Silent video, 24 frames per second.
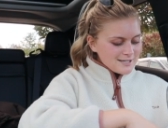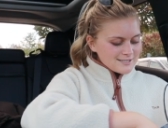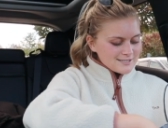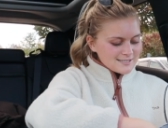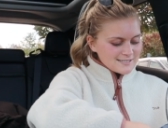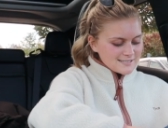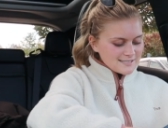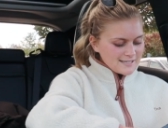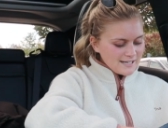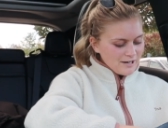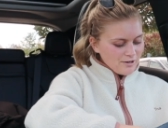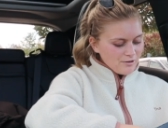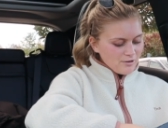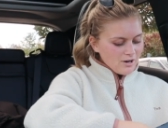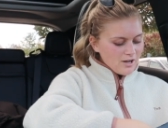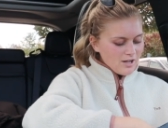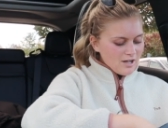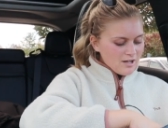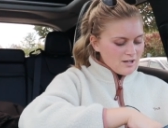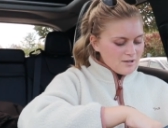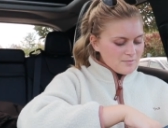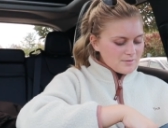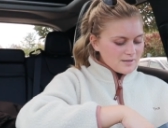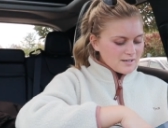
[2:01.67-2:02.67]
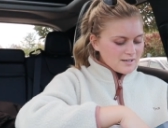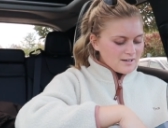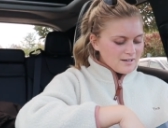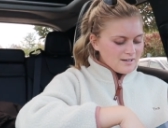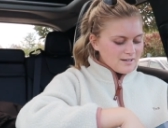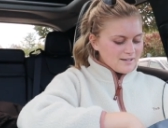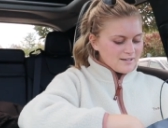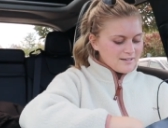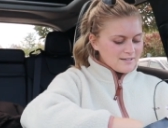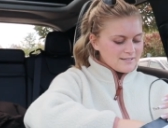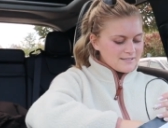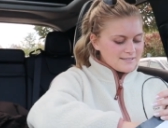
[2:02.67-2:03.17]
mascara
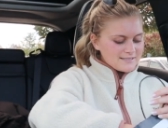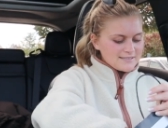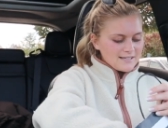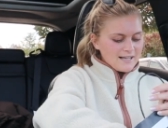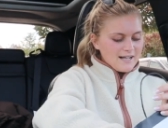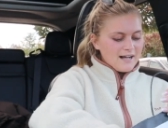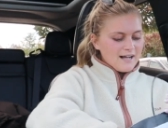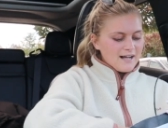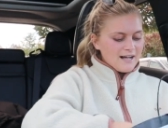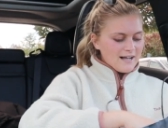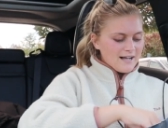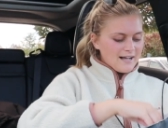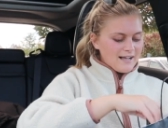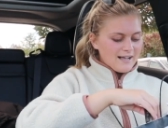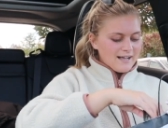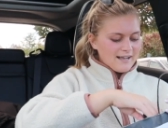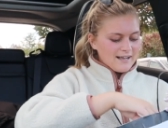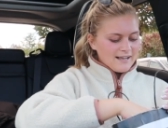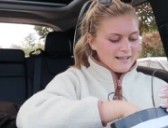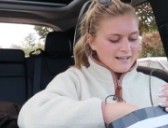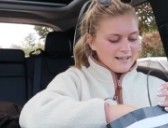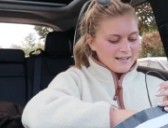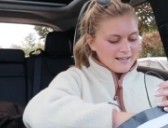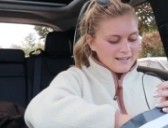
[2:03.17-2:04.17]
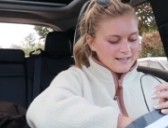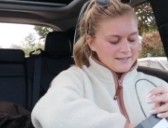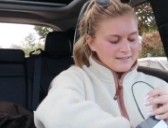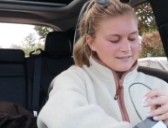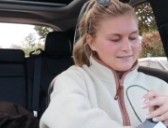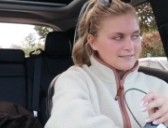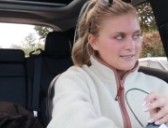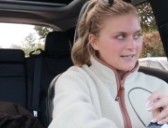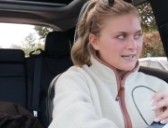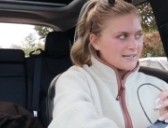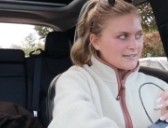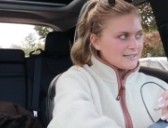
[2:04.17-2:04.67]
because I
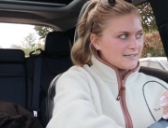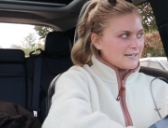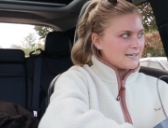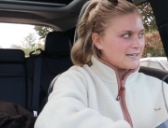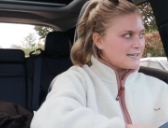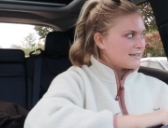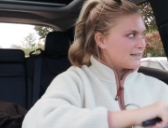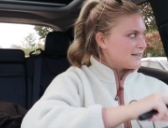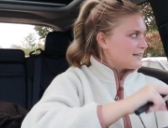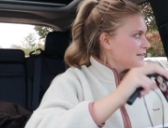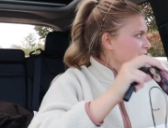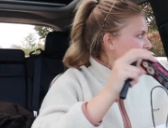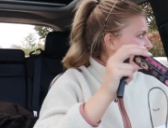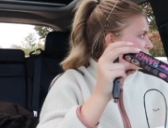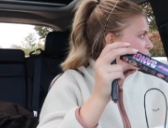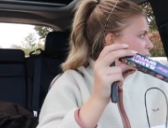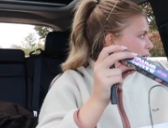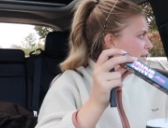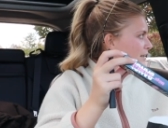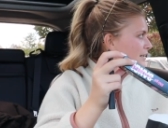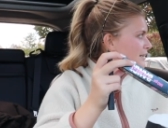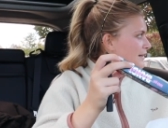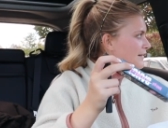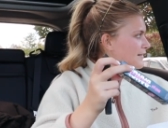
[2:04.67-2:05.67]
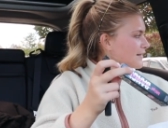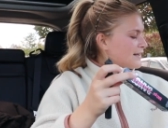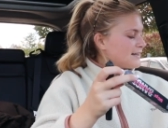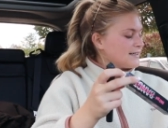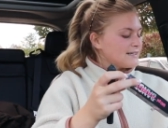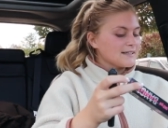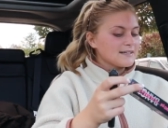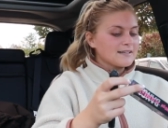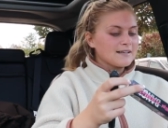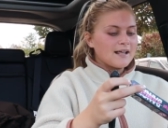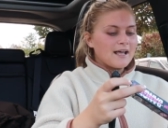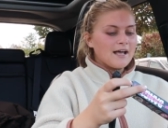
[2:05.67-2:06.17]
like needed a new one and they
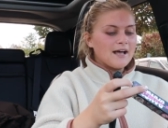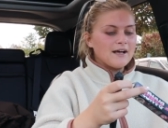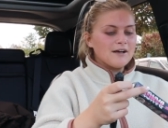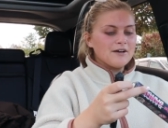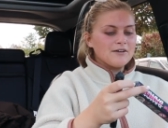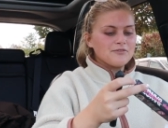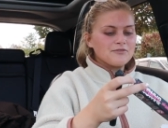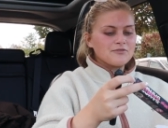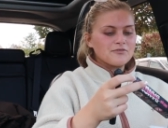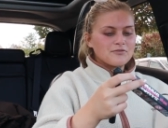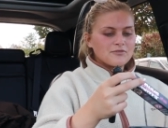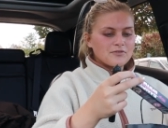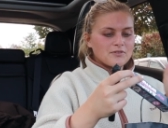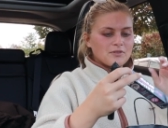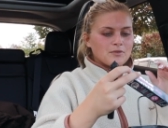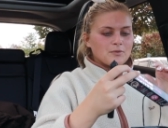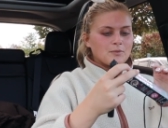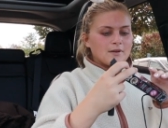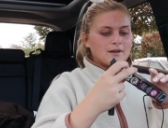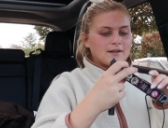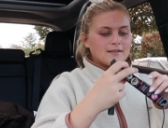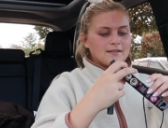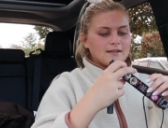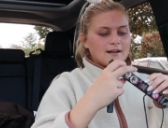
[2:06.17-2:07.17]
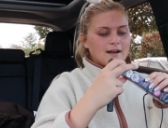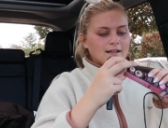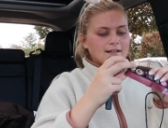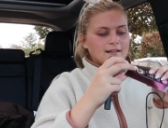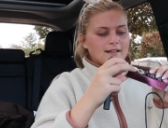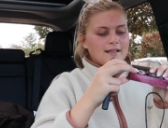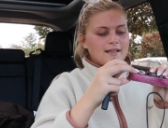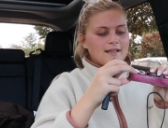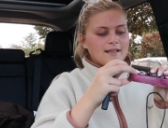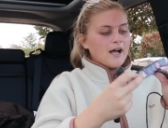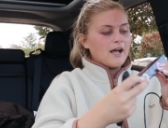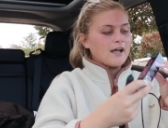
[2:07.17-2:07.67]
didn't have the one that I
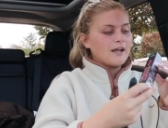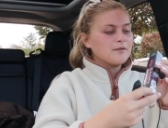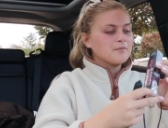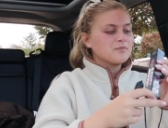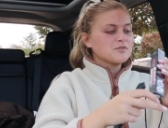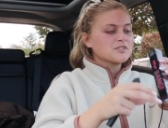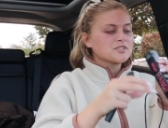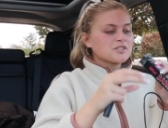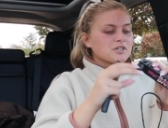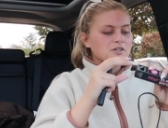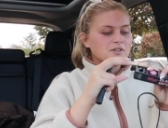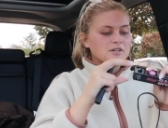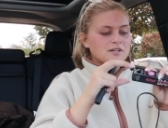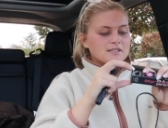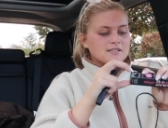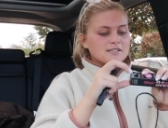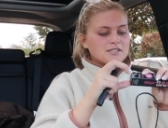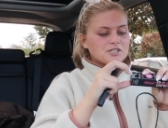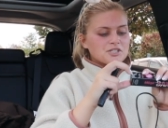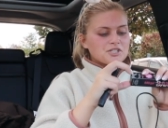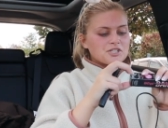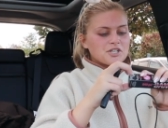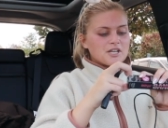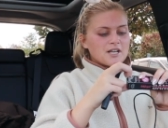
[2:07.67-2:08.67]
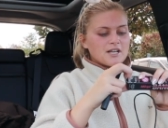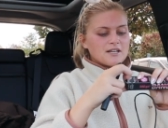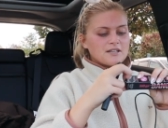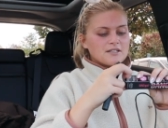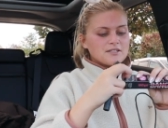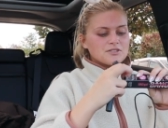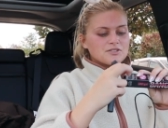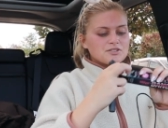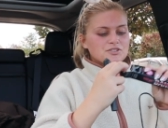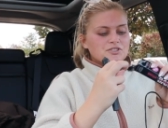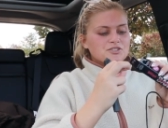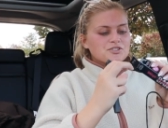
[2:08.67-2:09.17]
like. I am returning this shit
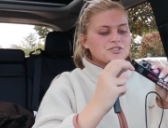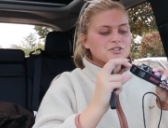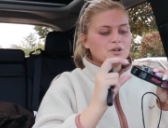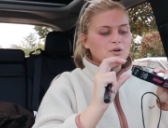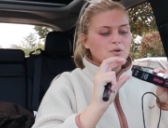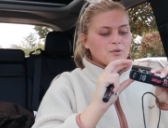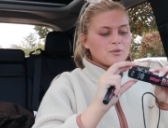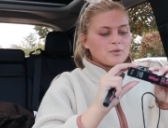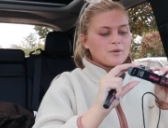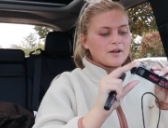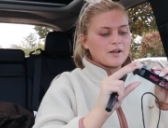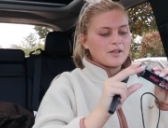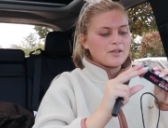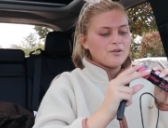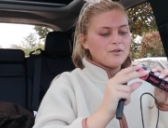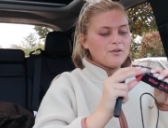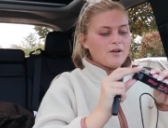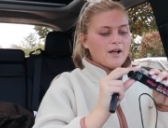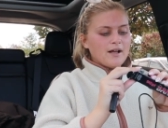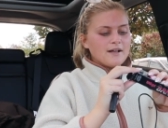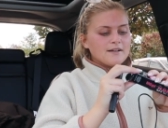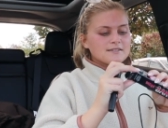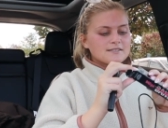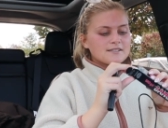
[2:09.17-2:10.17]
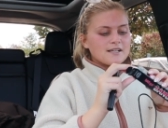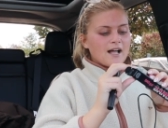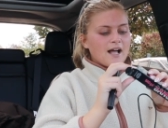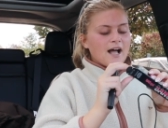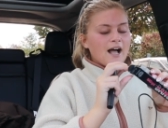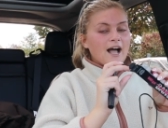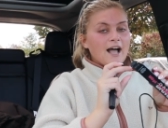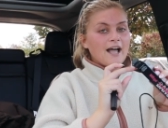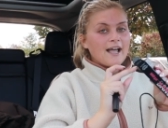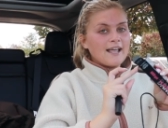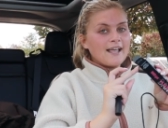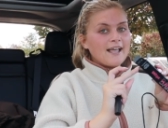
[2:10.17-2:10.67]
so quick, you guys.
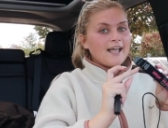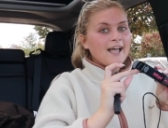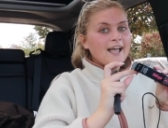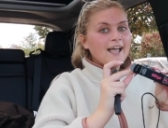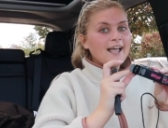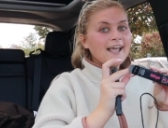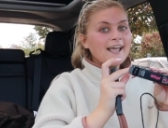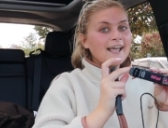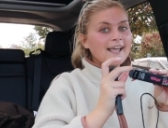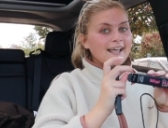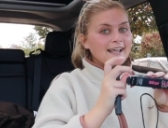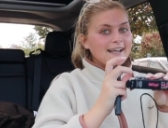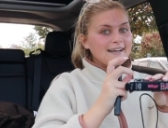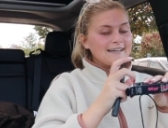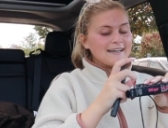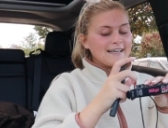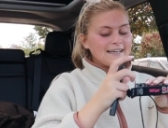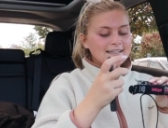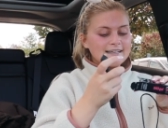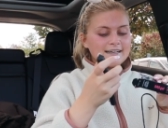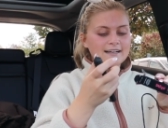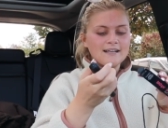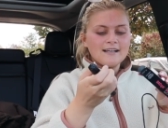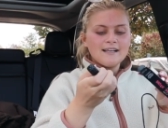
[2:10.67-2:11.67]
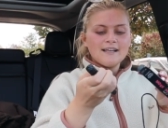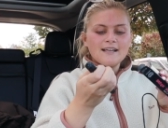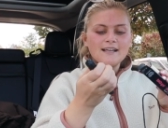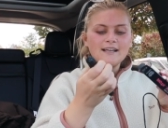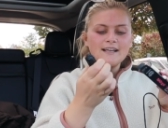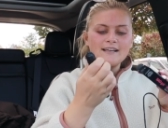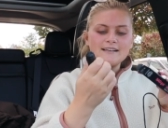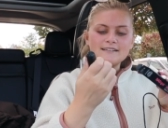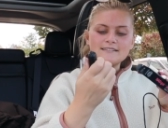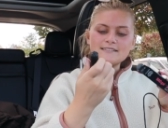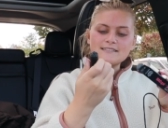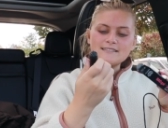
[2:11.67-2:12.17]
I hate it.
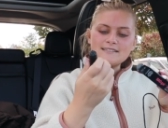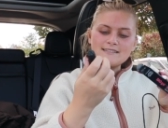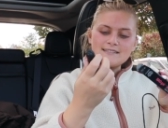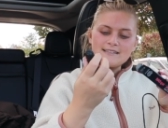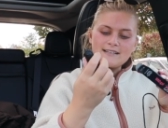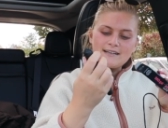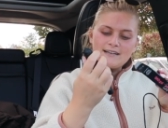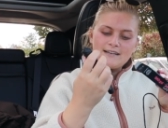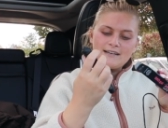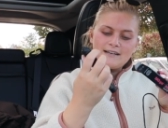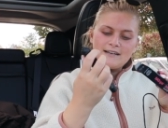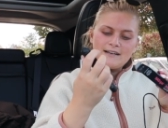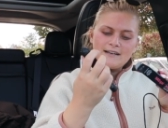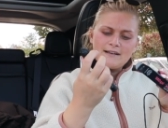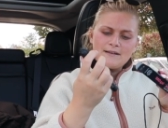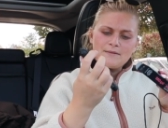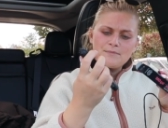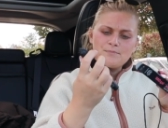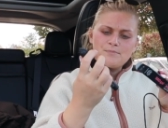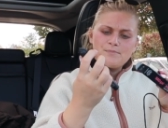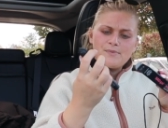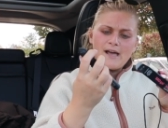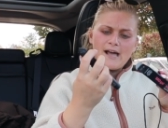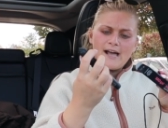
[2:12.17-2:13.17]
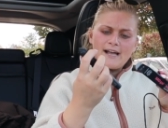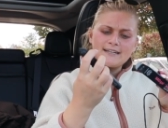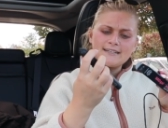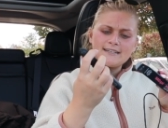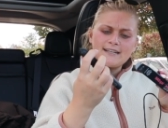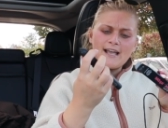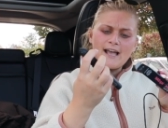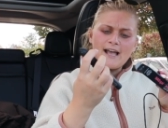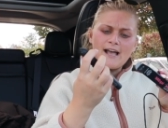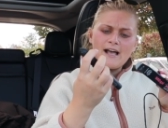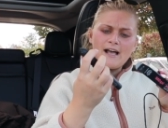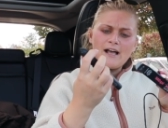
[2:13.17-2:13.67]
It's the Bad
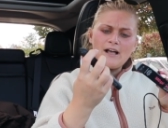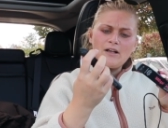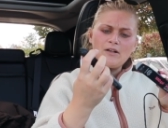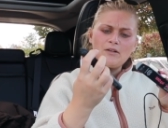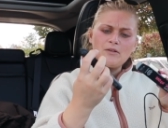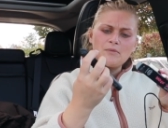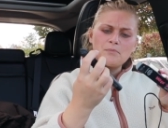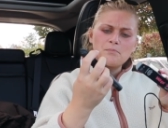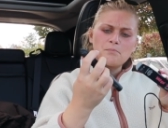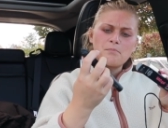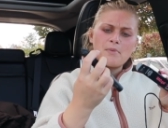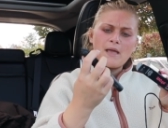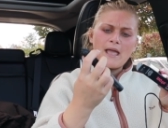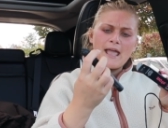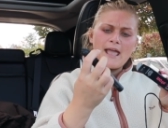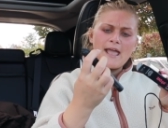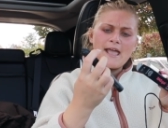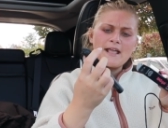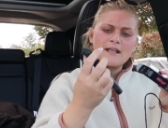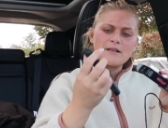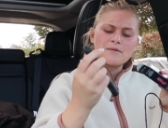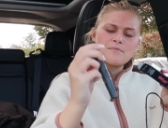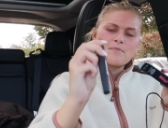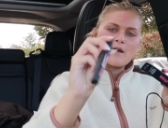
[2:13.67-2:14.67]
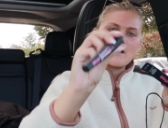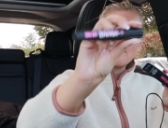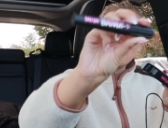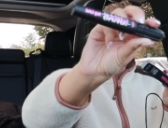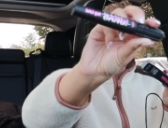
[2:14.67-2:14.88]
Gal Bang by